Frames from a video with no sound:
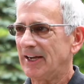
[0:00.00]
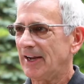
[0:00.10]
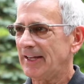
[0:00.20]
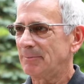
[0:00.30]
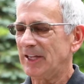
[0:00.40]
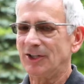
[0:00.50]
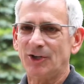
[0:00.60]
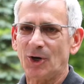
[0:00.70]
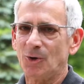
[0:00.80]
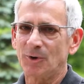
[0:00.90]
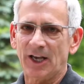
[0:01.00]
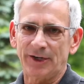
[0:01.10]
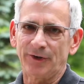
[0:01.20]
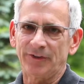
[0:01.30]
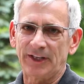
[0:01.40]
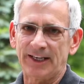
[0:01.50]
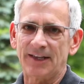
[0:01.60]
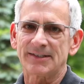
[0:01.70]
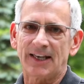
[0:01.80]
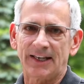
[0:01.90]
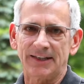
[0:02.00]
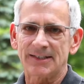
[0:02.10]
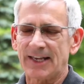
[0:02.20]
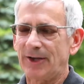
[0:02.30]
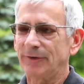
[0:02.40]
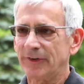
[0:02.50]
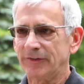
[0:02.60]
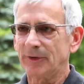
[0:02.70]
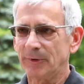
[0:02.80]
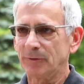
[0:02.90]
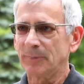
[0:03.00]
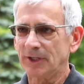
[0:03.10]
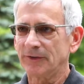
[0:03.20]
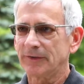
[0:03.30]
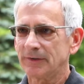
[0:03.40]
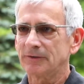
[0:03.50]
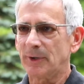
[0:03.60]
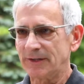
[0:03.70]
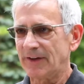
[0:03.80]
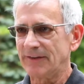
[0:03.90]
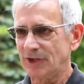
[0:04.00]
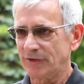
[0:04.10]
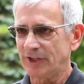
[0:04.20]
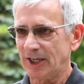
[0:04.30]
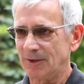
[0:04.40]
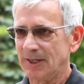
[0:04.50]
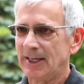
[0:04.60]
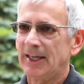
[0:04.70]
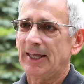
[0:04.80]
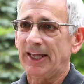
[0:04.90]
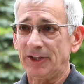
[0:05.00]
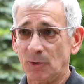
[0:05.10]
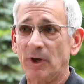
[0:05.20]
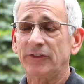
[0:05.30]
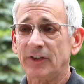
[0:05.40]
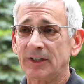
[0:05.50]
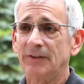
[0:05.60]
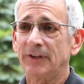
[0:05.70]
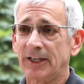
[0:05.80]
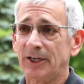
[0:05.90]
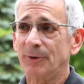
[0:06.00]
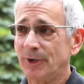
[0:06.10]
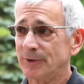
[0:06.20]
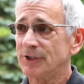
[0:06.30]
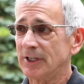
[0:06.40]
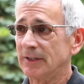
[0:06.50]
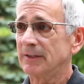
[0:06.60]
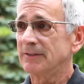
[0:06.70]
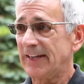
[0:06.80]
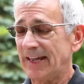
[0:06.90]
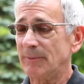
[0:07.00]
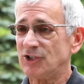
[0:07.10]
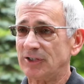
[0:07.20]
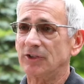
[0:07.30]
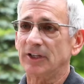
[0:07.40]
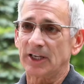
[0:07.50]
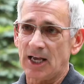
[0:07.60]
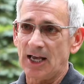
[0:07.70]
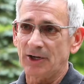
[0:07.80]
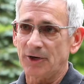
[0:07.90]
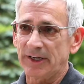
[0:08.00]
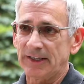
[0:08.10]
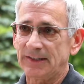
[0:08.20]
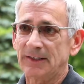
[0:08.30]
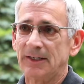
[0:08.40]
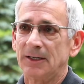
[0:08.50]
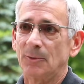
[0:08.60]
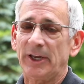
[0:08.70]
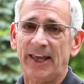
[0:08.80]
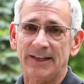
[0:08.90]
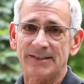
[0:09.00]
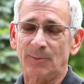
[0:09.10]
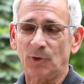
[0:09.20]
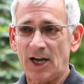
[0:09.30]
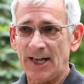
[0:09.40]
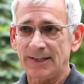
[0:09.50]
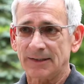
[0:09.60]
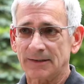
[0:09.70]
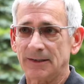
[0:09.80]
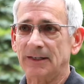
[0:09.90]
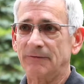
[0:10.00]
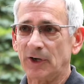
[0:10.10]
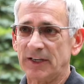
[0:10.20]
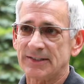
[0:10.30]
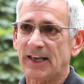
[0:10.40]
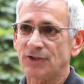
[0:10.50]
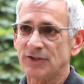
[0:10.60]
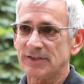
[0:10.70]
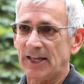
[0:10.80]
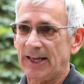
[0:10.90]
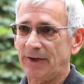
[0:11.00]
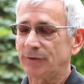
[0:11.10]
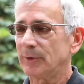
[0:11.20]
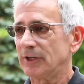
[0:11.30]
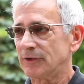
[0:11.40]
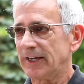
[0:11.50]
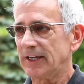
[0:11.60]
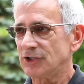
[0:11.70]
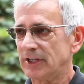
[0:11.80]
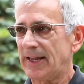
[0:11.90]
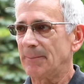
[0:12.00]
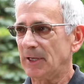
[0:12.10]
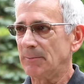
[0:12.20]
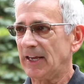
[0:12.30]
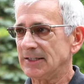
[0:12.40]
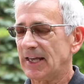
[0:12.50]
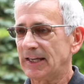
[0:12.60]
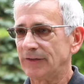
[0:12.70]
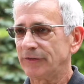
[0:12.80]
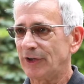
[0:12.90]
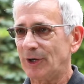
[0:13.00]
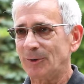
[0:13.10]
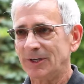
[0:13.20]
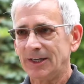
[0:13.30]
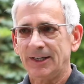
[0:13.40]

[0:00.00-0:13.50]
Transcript: there had been no gutters on the outside of this house since it was built 25 years ago. And there was significant erosion, damage even to the concrete. We had some rot in various sections of the house where the drainage had not been maintained. So